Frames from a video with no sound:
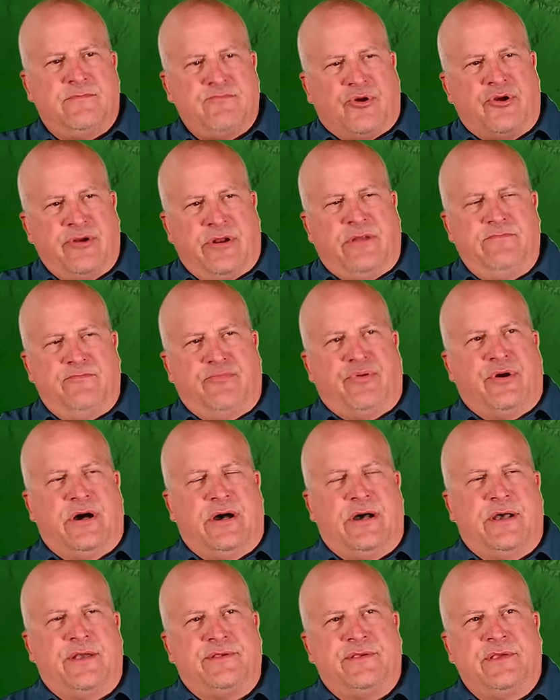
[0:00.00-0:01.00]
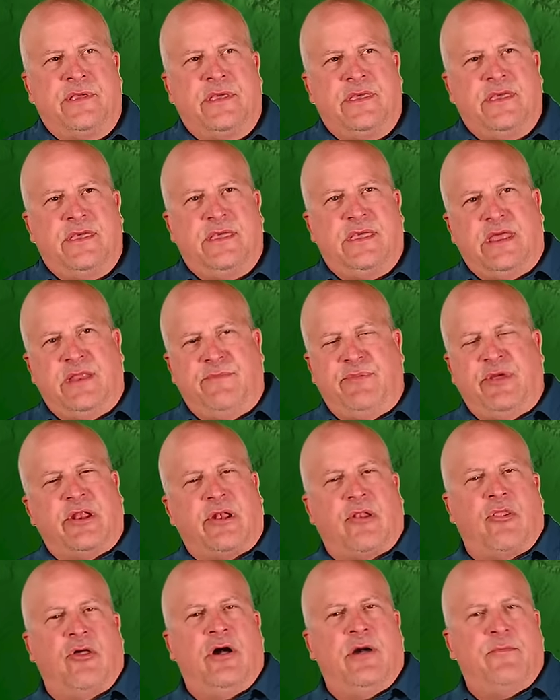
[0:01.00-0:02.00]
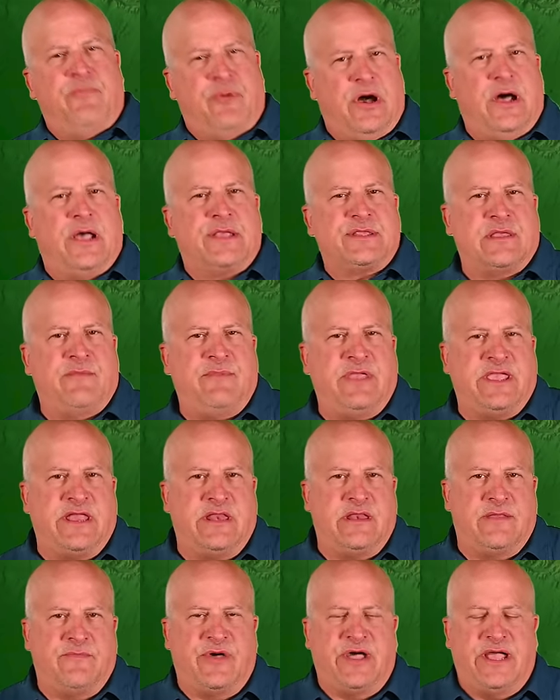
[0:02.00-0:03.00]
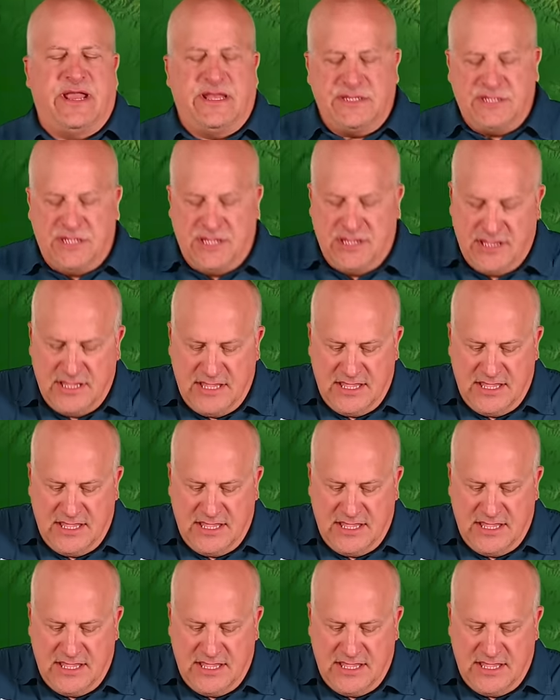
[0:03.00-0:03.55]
and it'd be on the long pause, I'd be getting the bites.